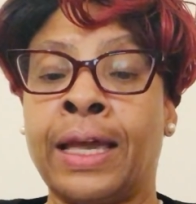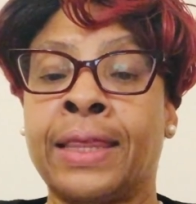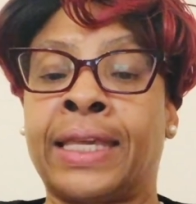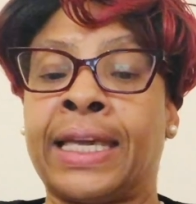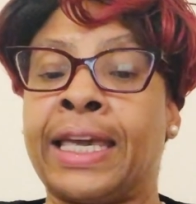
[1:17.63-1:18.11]

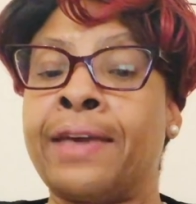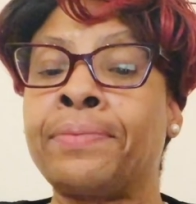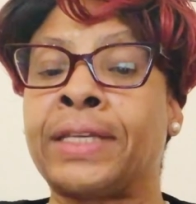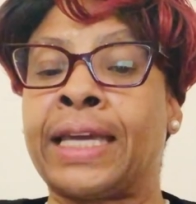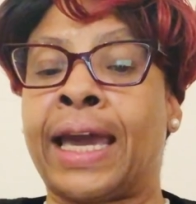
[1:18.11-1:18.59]
The
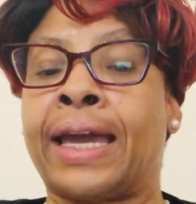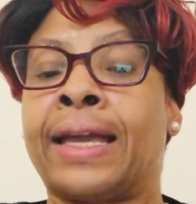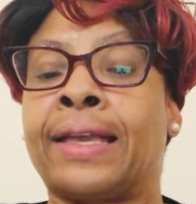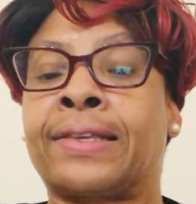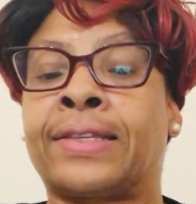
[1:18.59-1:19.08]
MTA
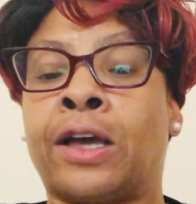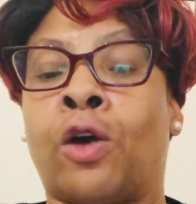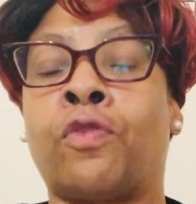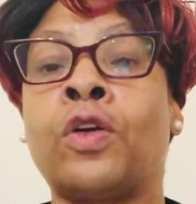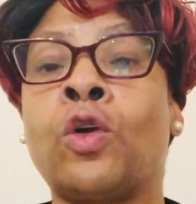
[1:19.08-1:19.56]

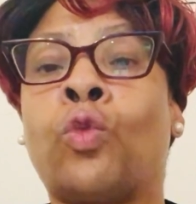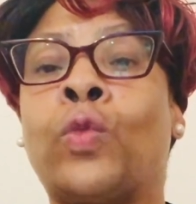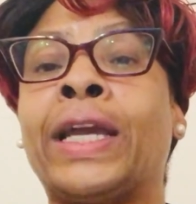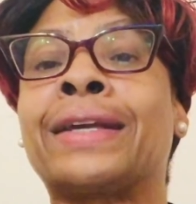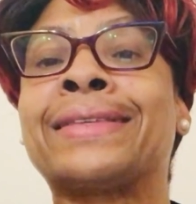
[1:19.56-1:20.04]
itself,
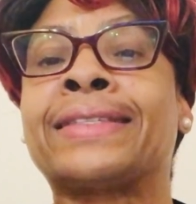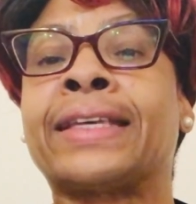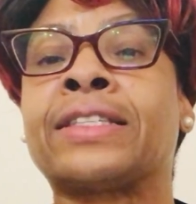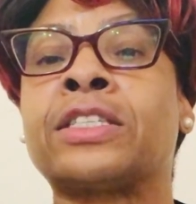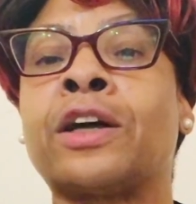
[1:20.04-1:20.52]
we
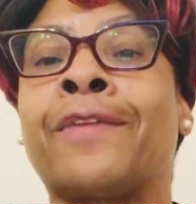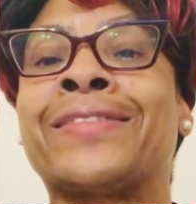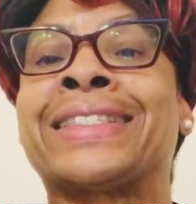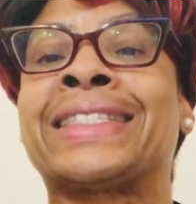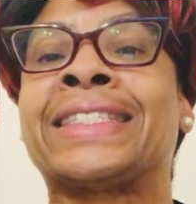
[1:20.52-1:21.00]
consist of
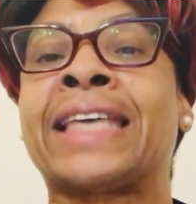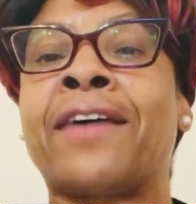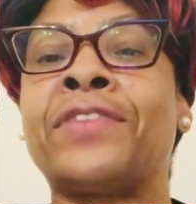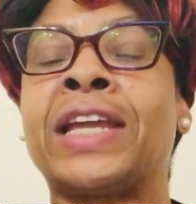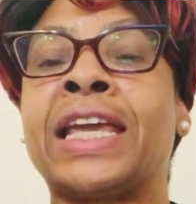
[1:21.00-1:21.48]

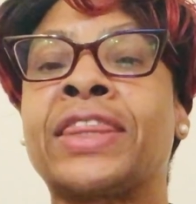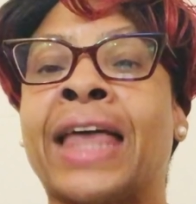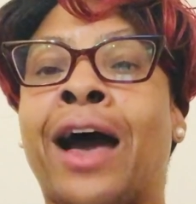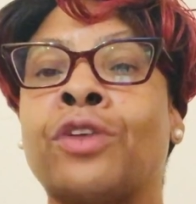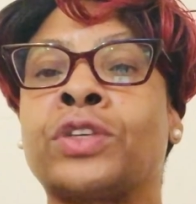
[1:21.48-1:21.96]

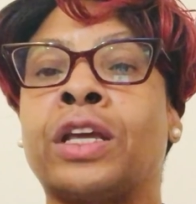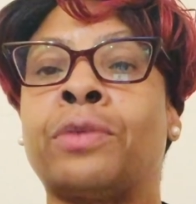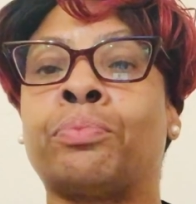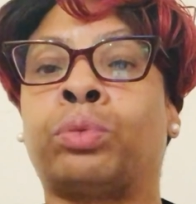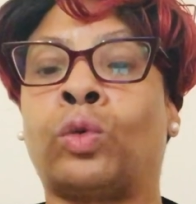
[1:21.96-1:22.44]
70,000
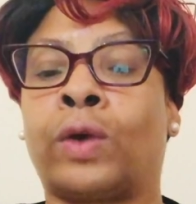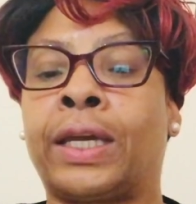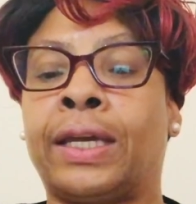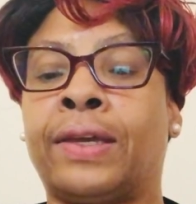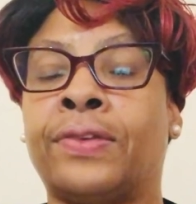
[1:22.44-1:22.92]

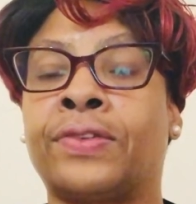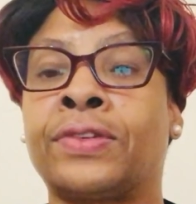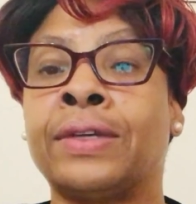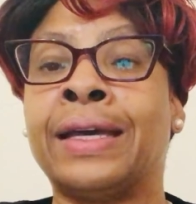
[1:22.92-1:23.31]
employees.